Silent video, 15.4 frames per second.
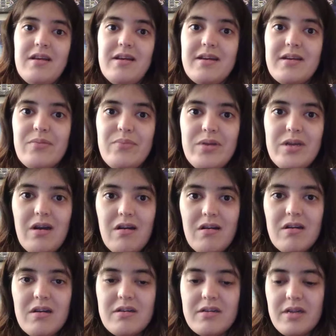It can be
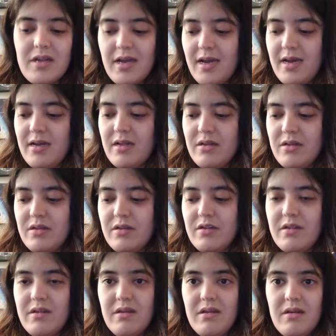hard, and
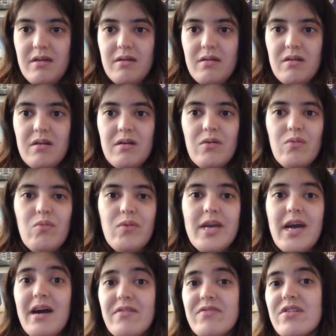we
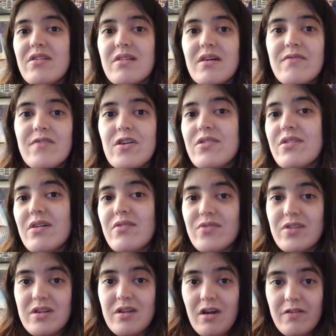have to love ourselves
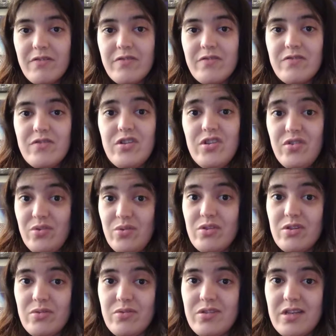enough to do
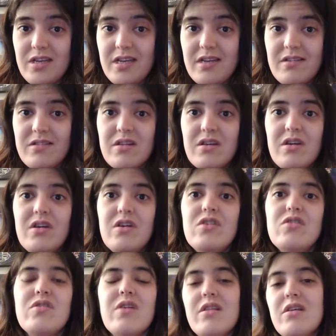those things,
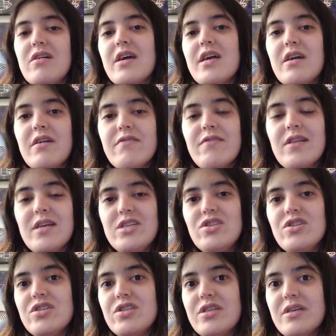to look at our
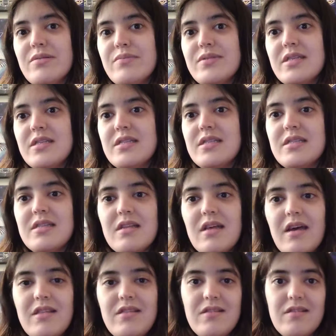relationships
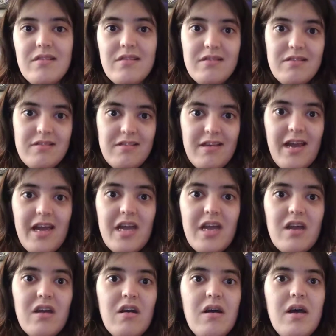and say,
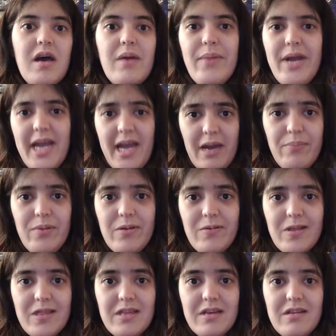am I happy
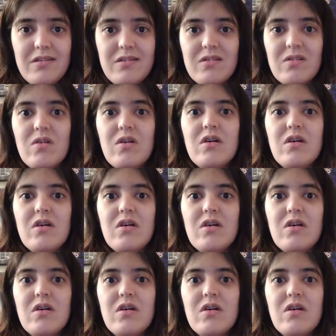with this?